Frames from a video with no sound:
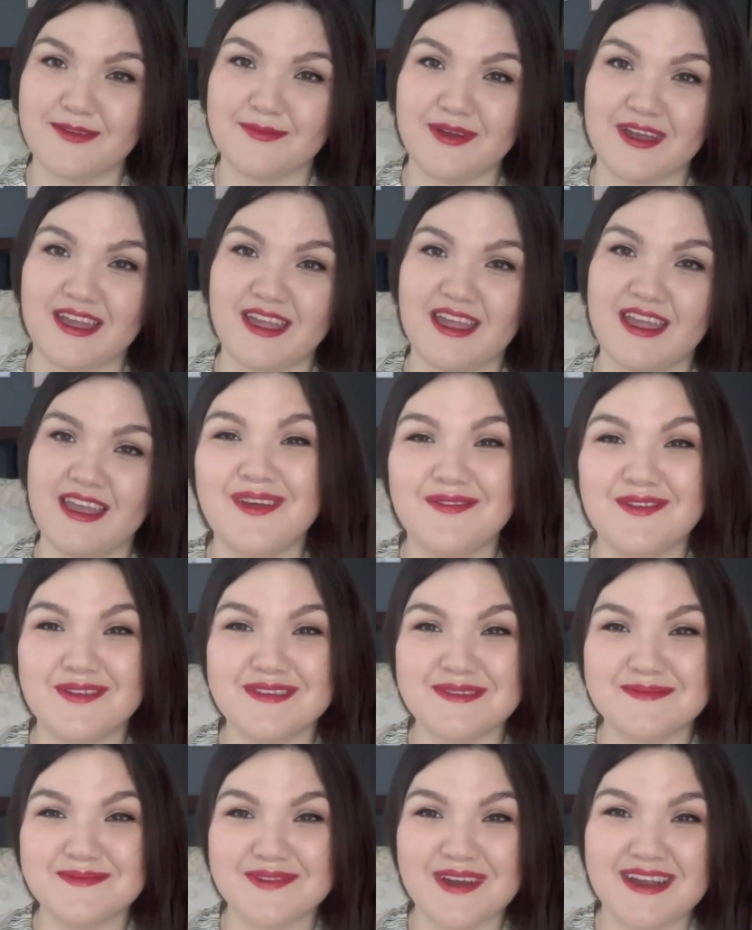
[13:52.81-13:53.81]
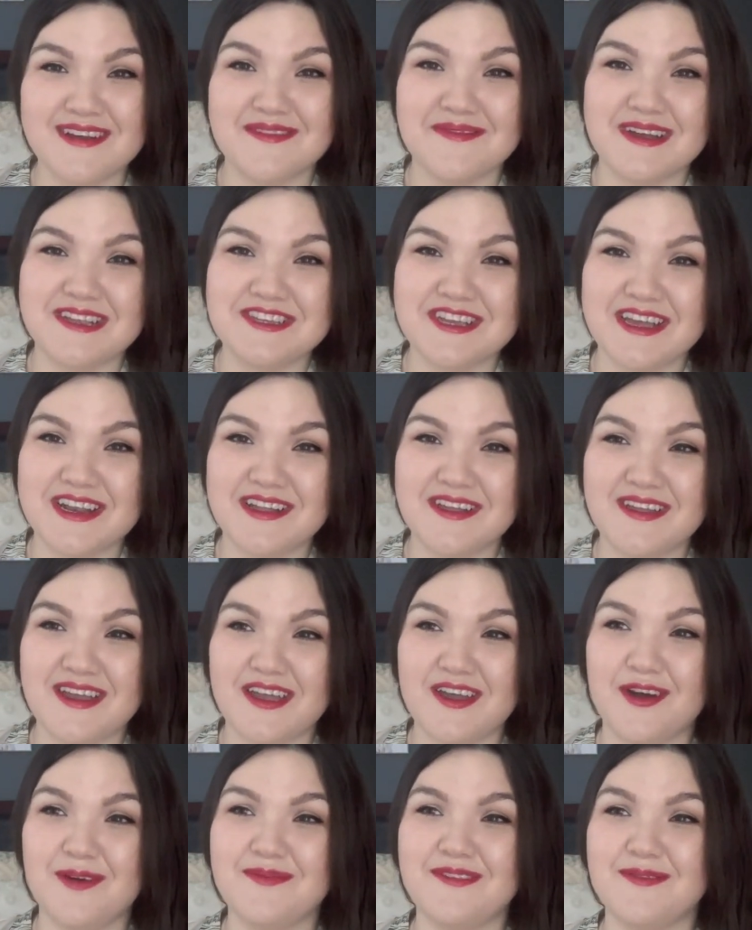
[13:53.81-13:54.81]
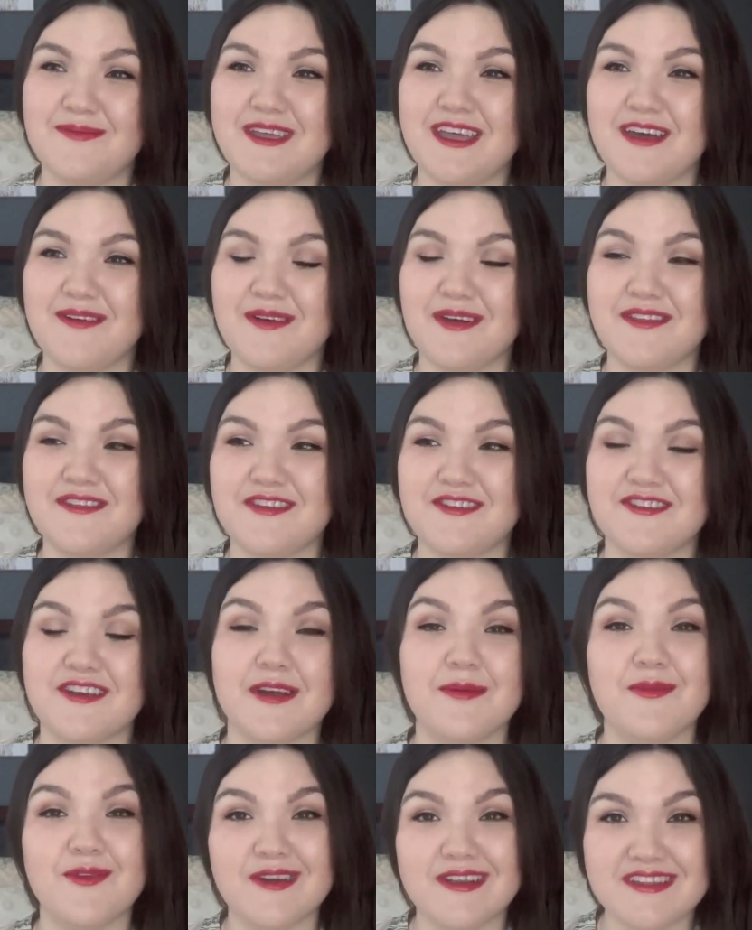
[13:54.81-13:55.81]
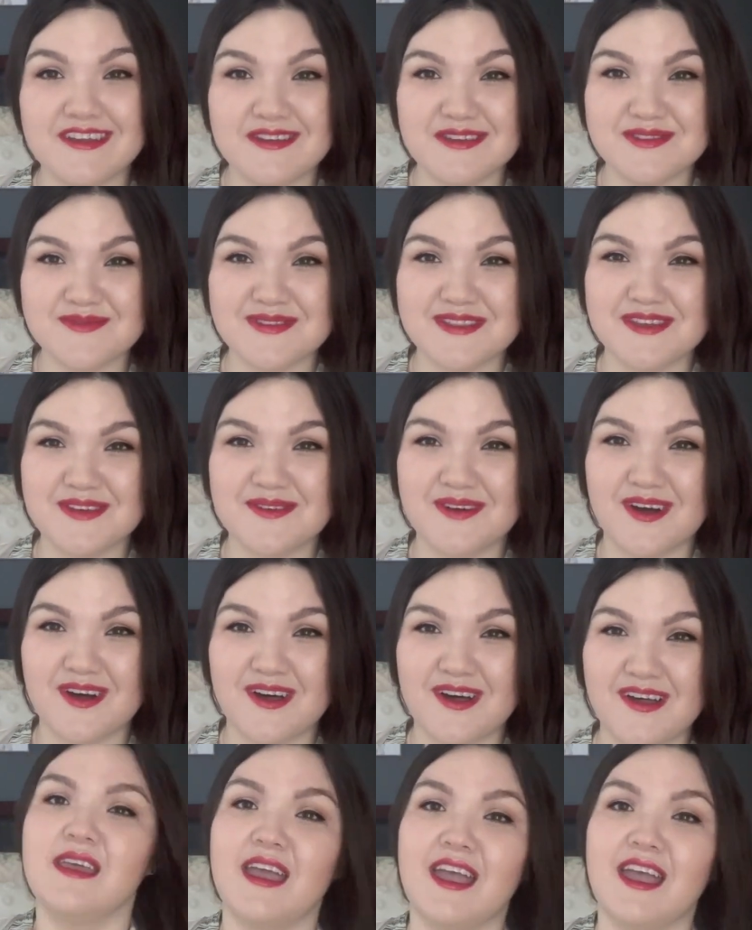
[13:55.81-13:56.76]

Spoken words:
But if you subscribe to my channel, I hope to be able to share more deals with you all